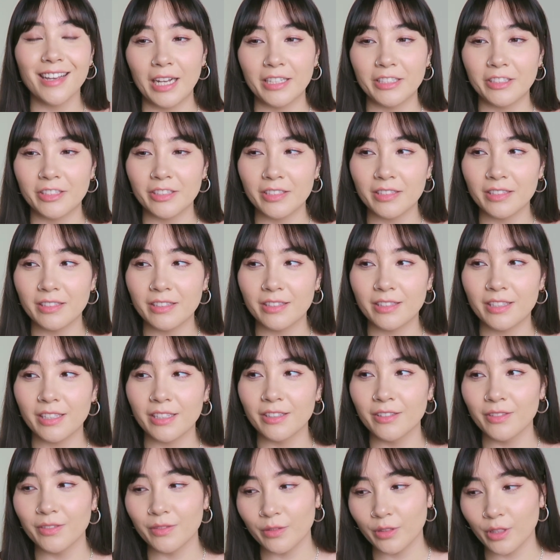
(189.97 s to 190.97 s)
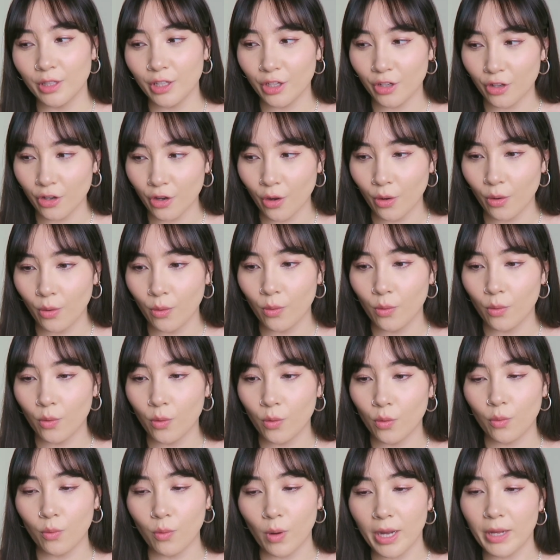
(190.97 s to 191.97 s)
I just didn't really know
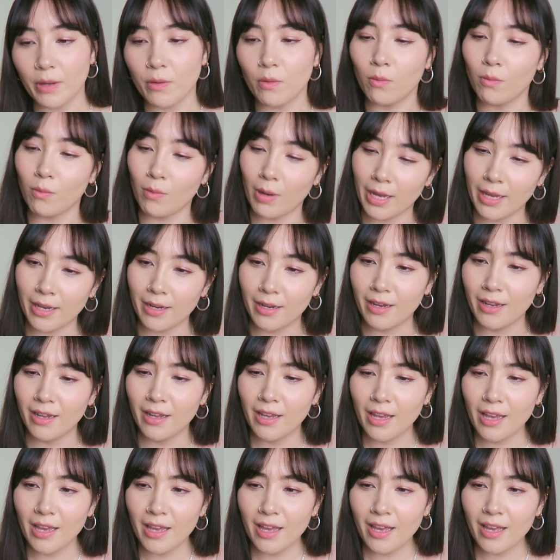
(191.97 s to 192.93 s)
quite when